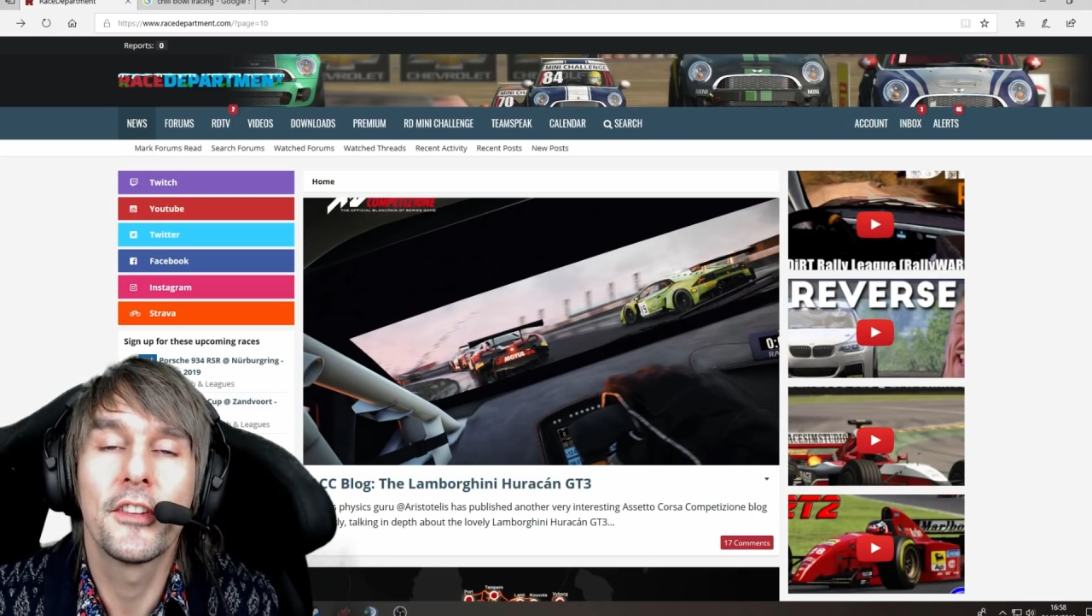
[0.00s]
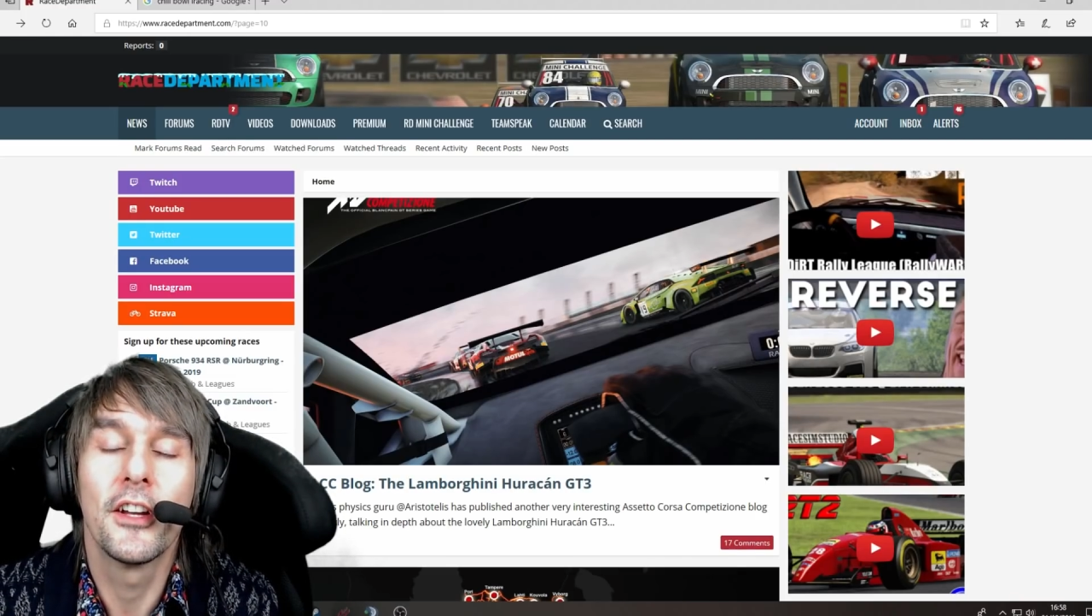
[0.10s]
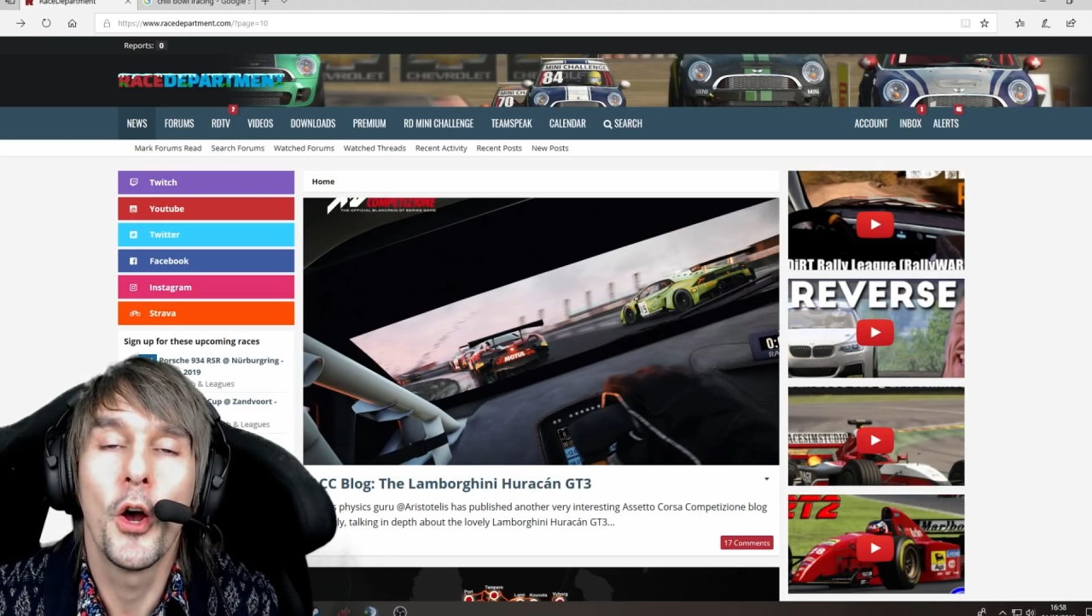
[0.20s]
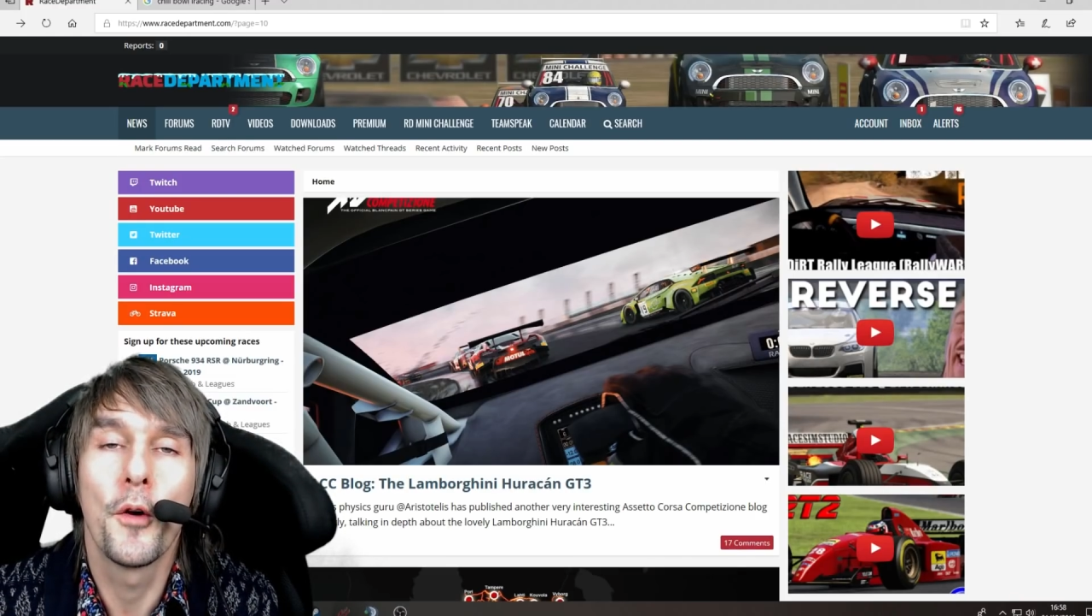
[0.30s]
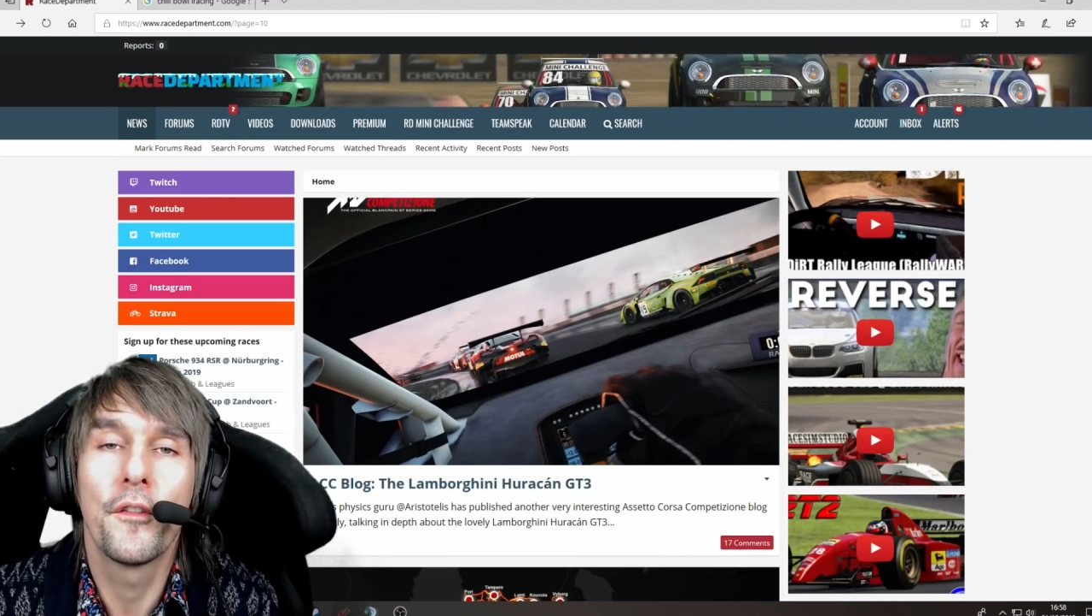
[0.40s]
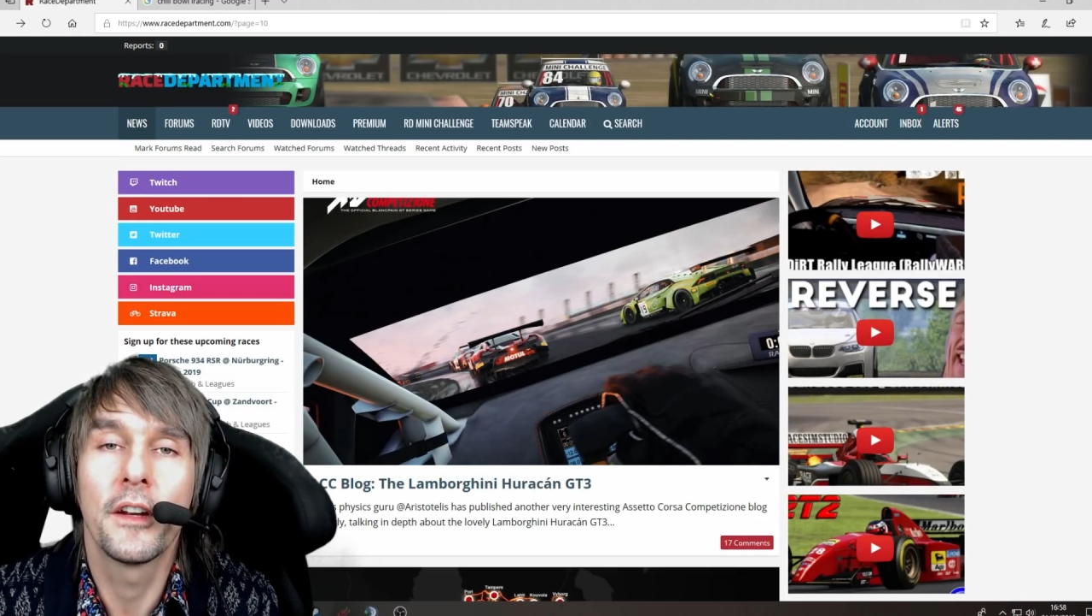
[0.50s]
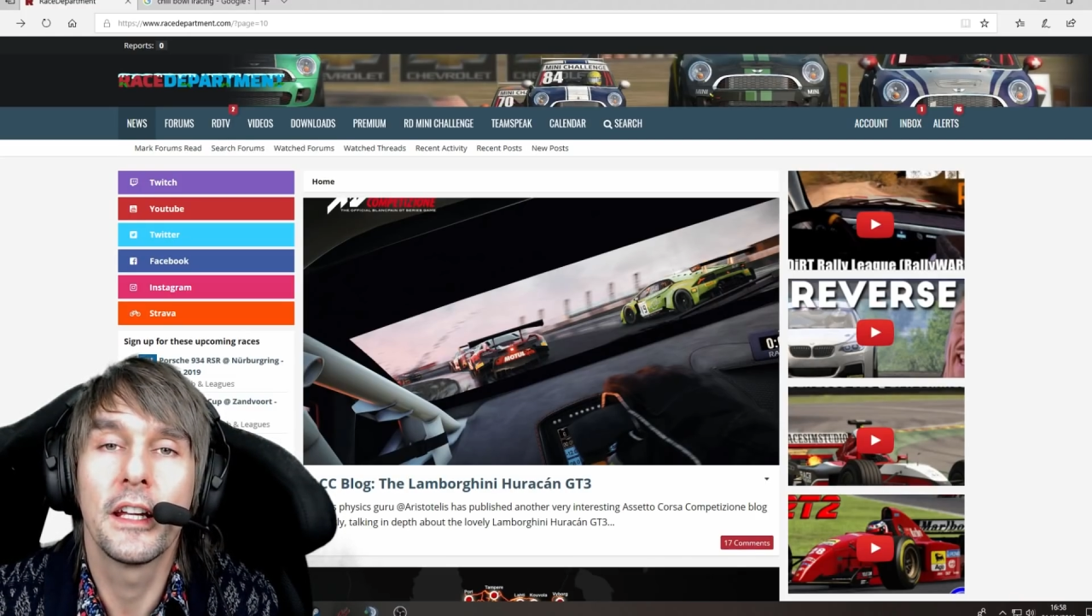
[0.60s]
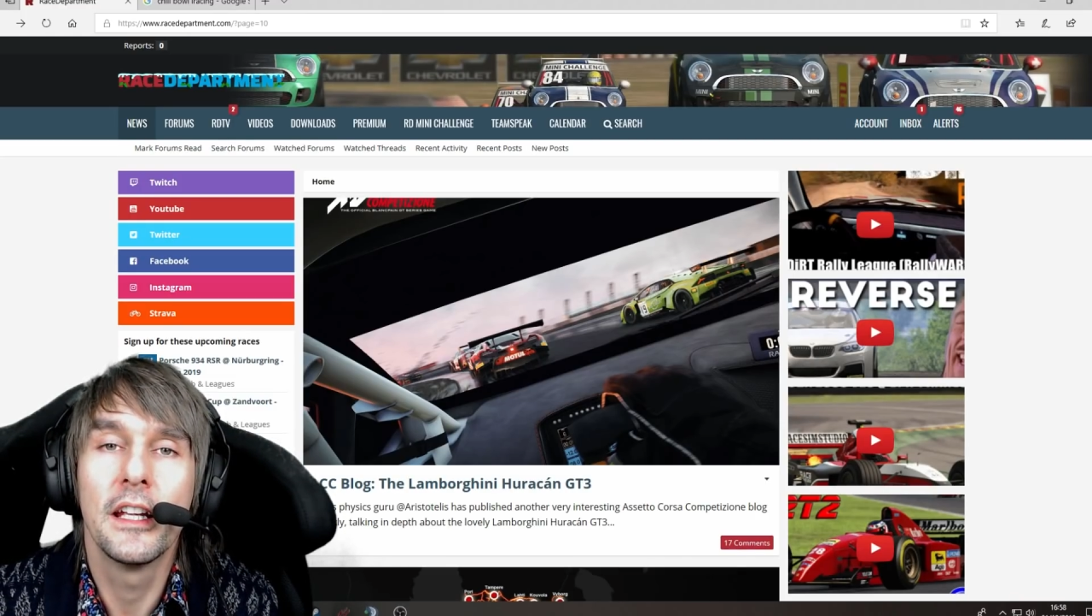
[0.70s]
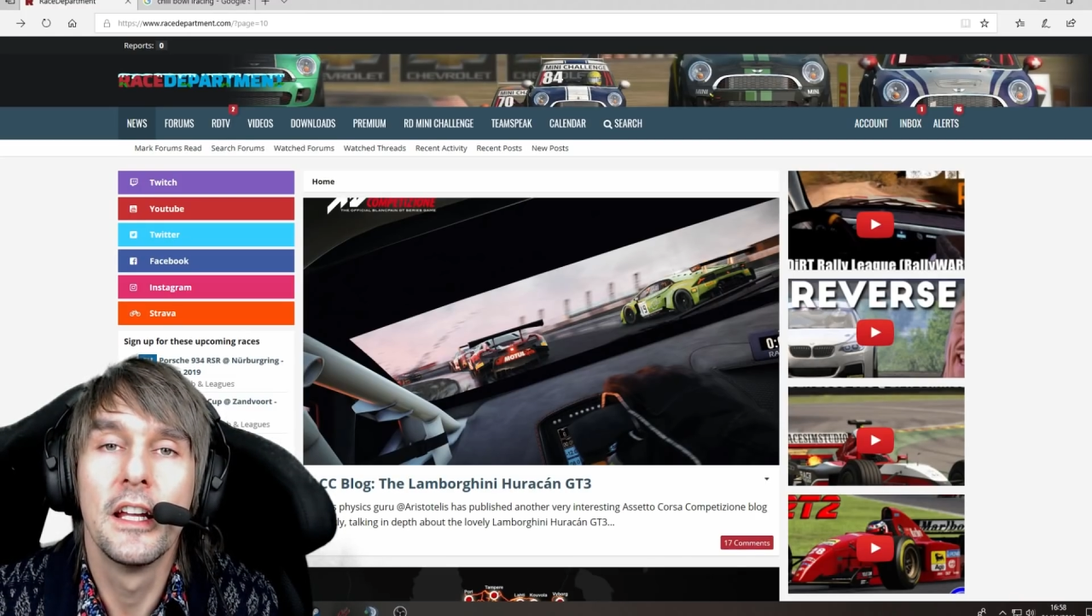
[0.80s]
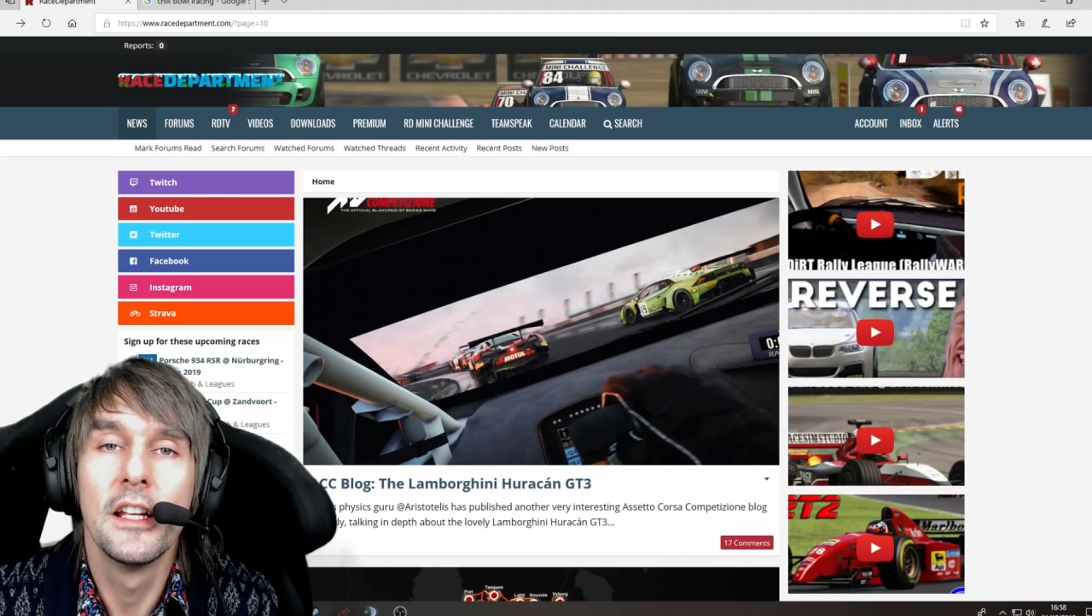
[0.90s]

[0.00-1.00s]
that hopefully